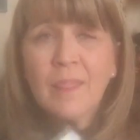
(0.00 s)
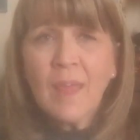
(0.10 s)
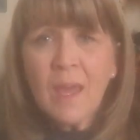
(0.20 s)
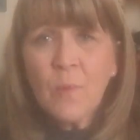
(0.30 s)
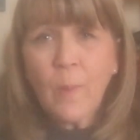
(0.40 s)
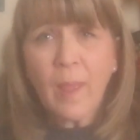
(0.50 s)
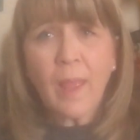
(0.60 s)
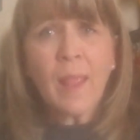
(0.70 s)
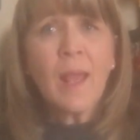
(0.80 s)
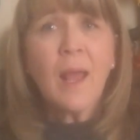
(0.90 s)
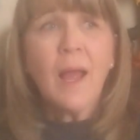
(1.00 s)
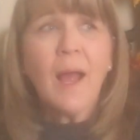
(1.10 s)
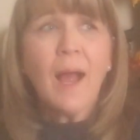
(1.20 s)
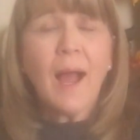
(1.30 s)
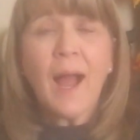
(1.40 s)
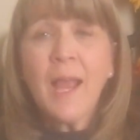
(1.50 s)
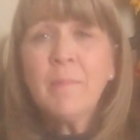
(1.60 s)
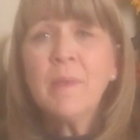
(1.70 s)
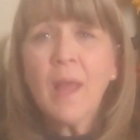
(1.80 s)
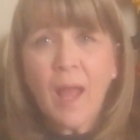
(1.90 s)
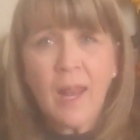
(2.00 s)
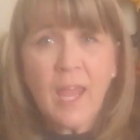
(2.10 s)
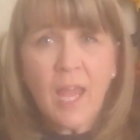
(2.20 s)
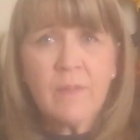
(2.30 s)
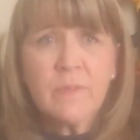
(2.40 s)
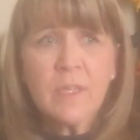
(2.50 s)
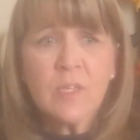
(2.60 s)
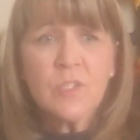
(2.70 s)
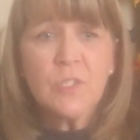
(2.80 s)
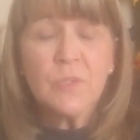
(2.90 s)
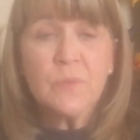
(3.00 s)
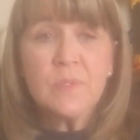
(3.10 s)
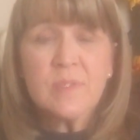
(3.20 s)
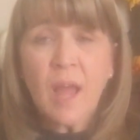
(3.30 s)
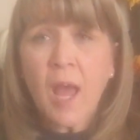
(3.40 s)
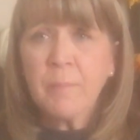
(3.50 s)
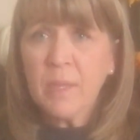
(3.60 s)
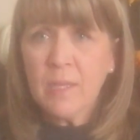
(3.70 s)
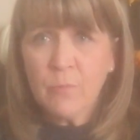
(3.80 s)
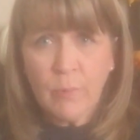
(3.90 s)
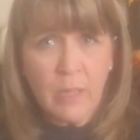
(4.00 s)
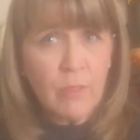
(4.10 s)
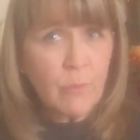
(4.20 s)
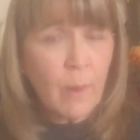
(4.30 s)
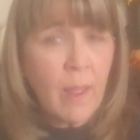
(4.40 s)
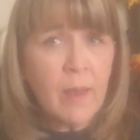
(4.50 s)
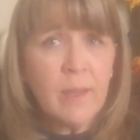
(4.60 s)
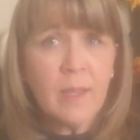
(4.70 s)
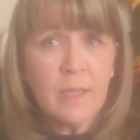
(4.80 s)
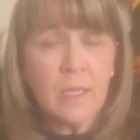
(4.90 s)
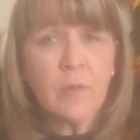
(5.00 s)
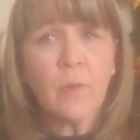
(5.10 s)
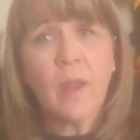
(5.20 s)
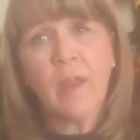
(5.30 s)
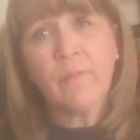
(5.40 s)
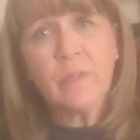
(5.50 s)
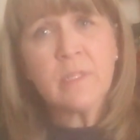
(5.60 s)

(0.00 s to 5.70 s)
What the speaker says: That way, I'm not having to stop and rethread a needle every